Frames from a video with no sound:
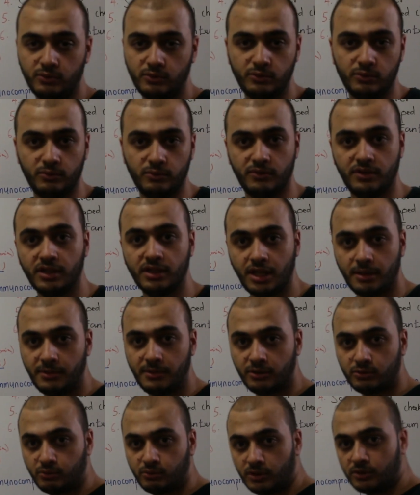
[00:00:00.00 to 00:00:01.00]
to think
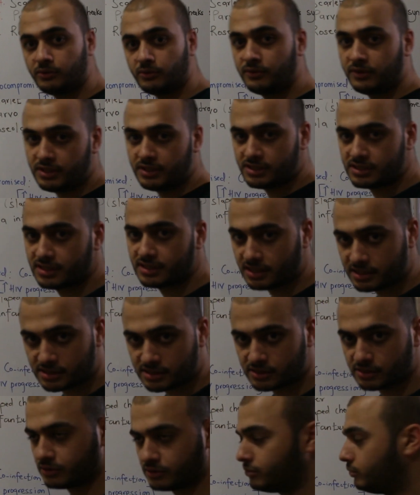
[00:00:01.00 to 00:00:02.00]
about one of these
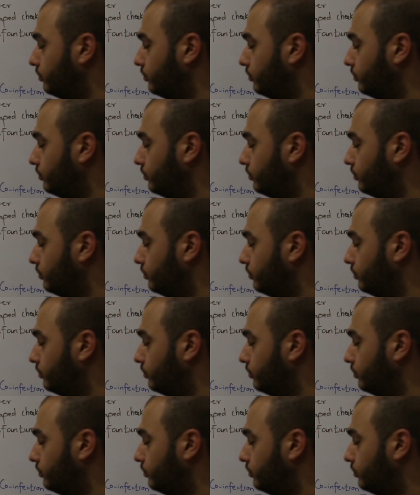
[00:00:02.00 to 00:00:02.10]
six